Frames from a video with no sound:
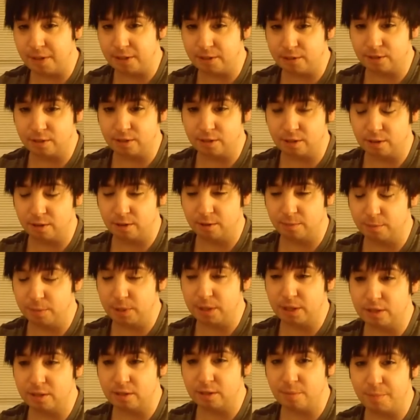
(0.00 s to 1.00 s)
that's going to
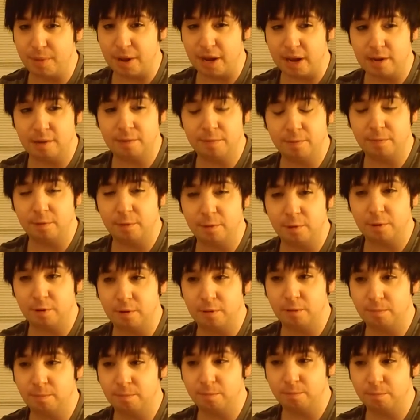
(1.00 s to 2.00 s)
be in demand for
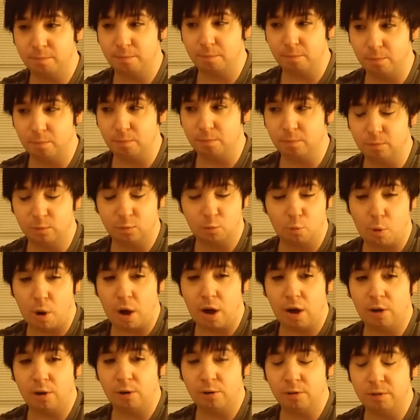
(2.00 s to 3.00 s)
a
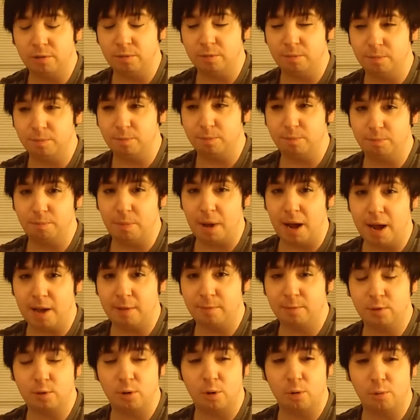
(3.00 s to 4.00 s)
while, and
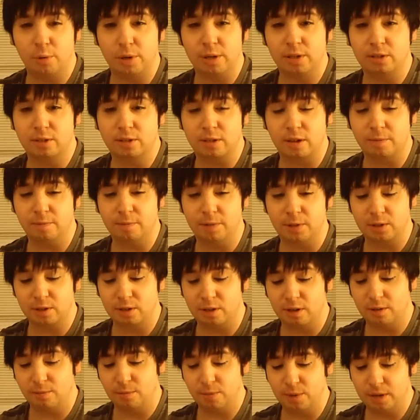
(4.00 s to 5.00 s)
math's always stuff that's
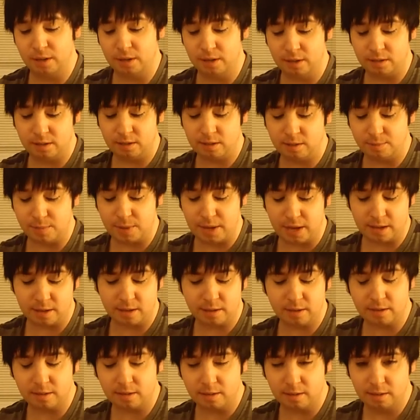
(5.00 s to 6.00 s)
going to be in
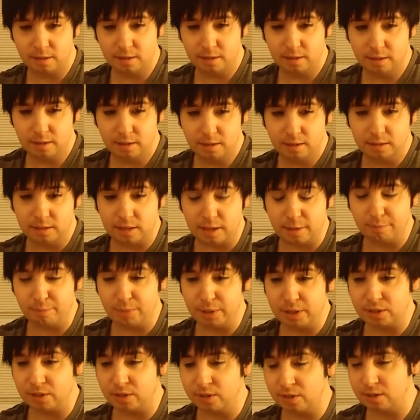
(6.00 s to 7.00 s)
demand that
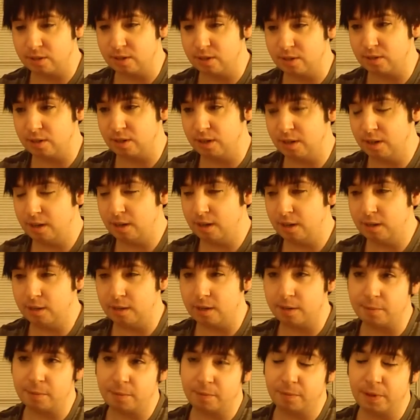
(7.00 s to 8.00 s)
businesses need
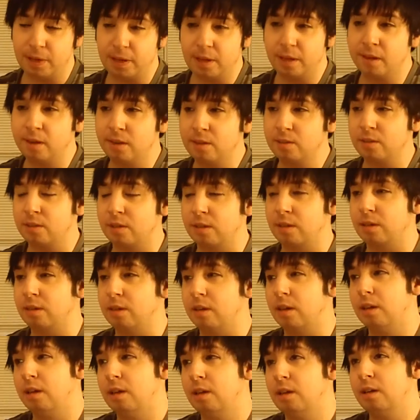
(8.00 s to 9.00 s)
and other things, and
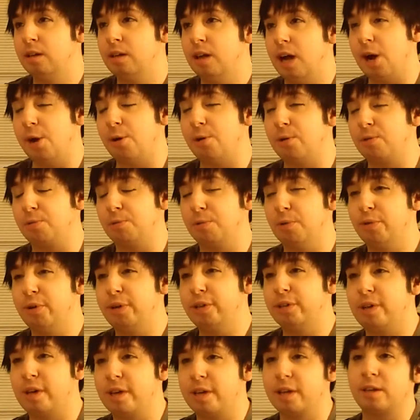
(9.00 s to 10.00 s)
I would
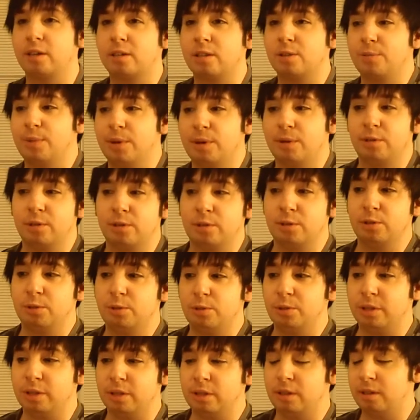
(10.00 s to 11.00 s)
really like to be able to
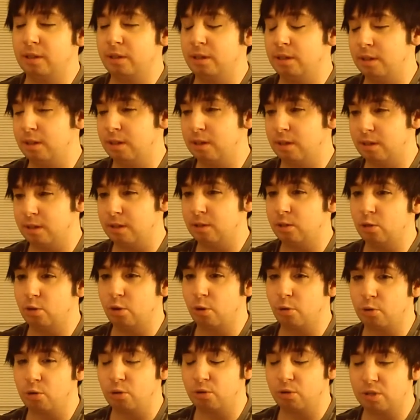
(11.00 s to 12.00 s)
do it in a
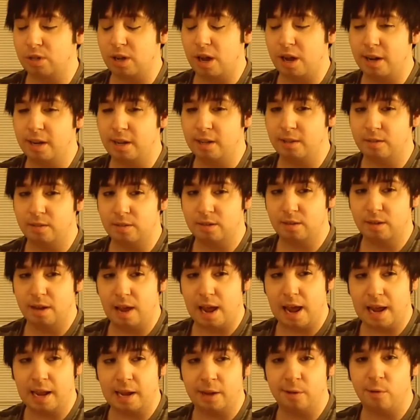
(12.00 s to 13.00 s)
social science
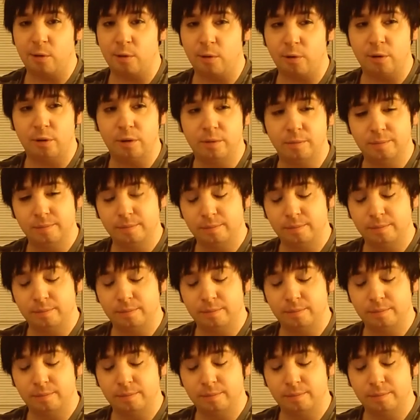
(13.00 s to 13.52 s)
angle,